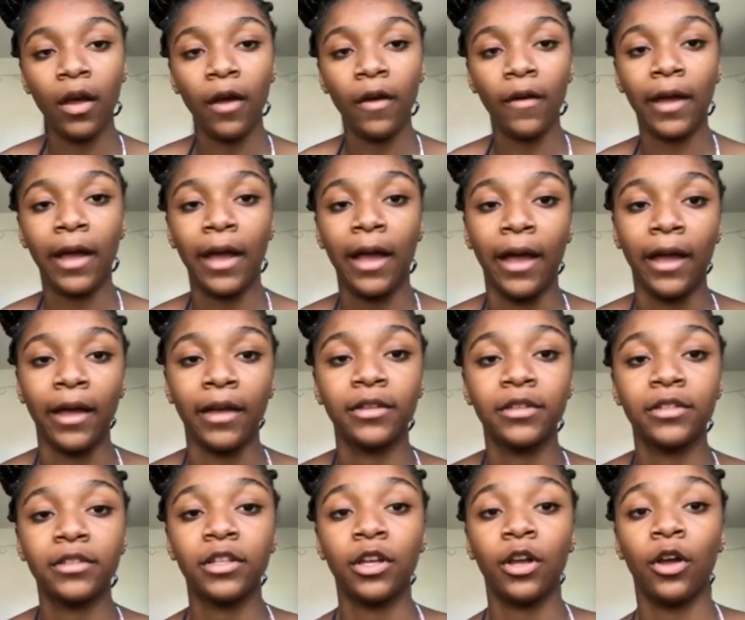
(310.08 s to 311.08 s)
Okay,
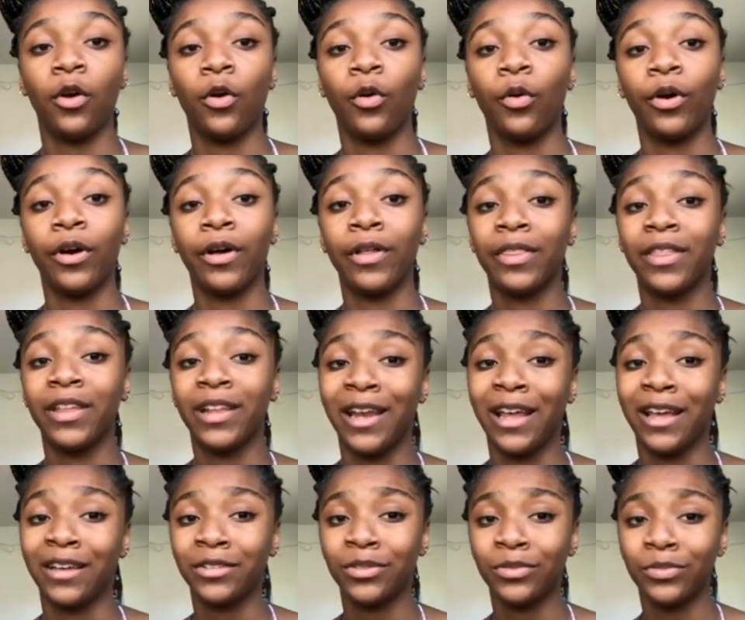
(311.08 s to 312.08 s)
so the
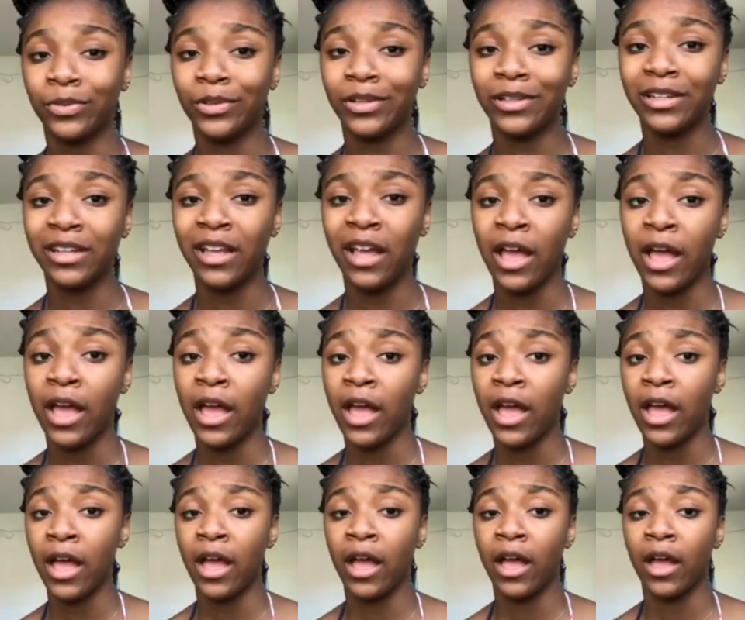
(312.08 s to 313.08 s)
next one
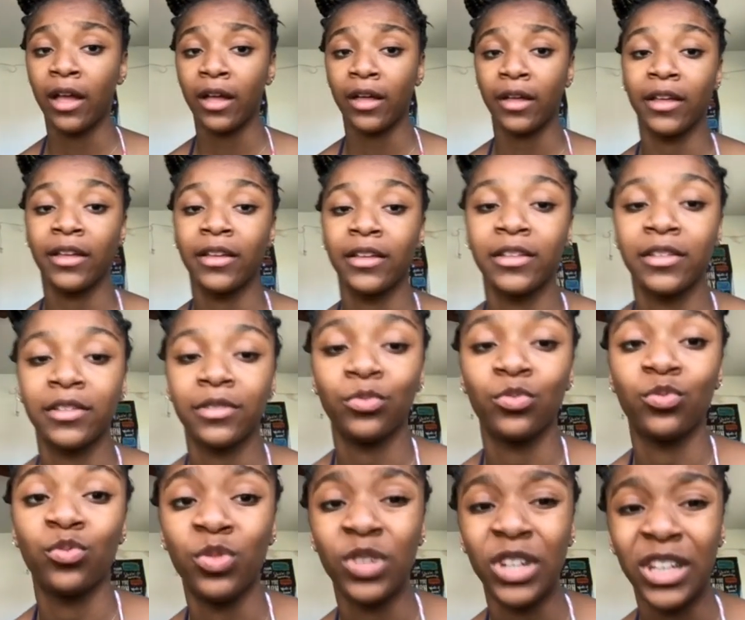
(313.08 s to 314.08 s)
is
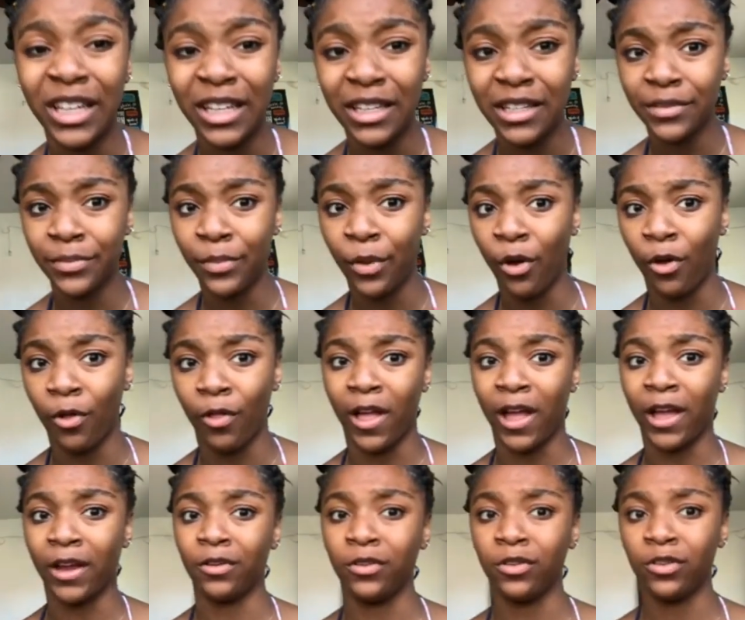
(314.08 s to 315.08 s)
really small.
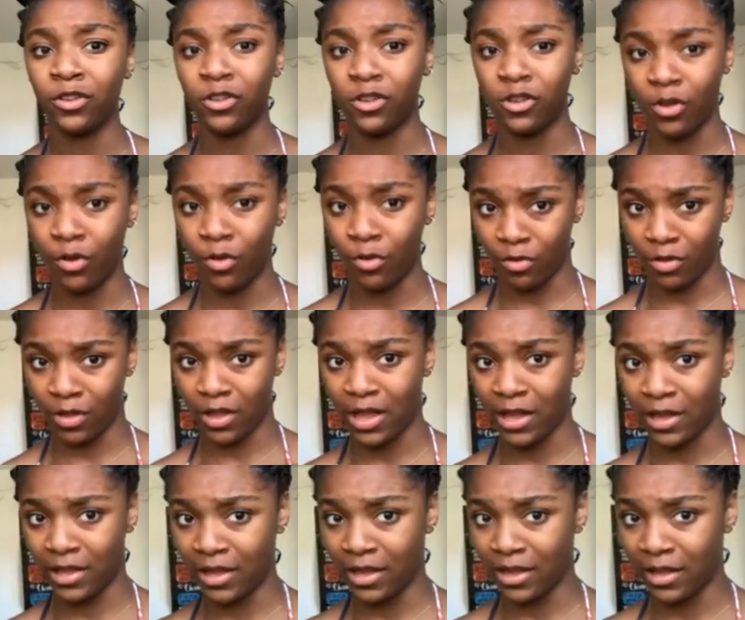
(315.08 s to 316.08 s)
I don't
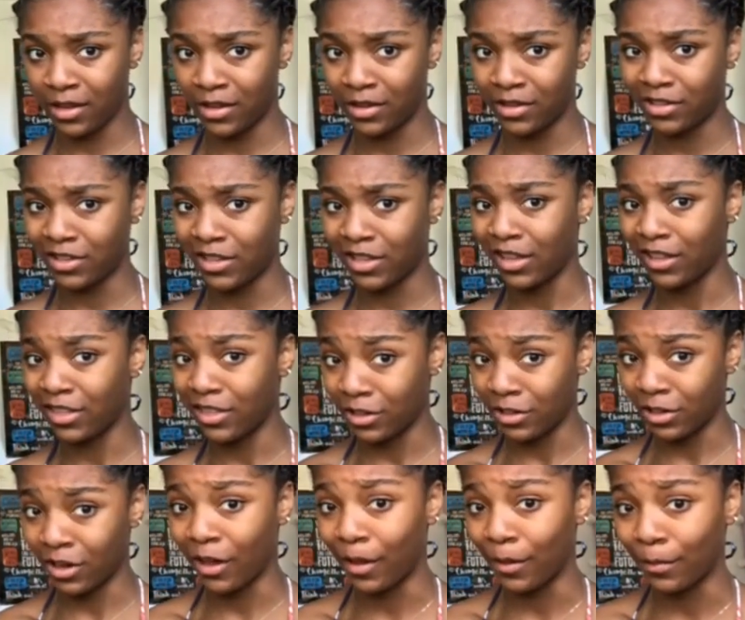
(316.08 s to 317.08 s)
like it. Like, the
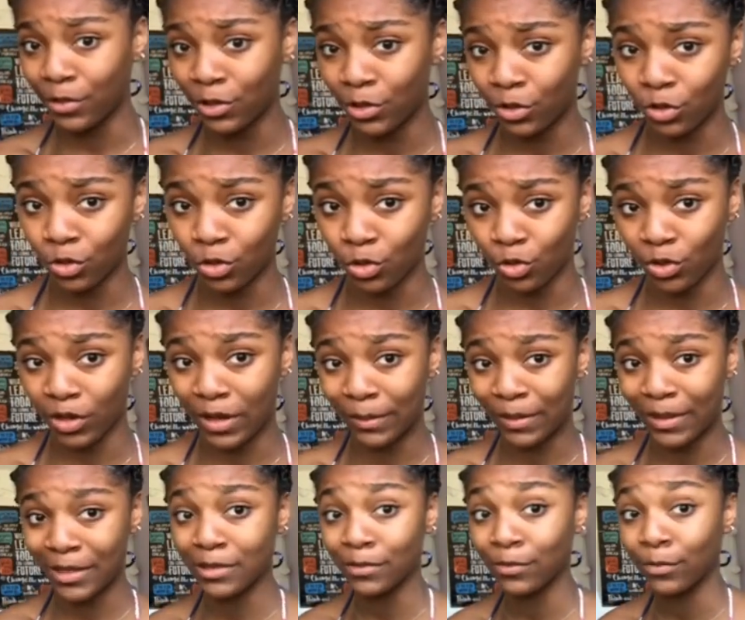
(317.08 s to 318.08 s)
top's
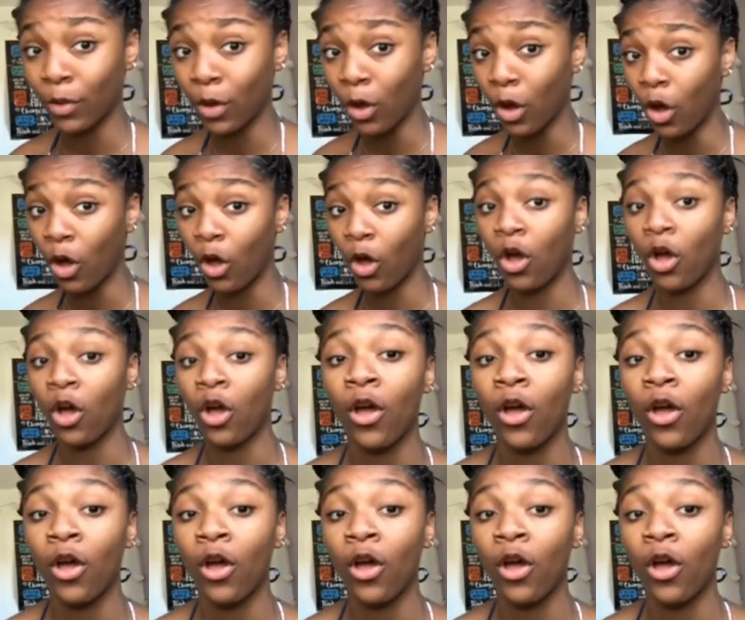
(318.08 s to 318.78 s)
extremely small.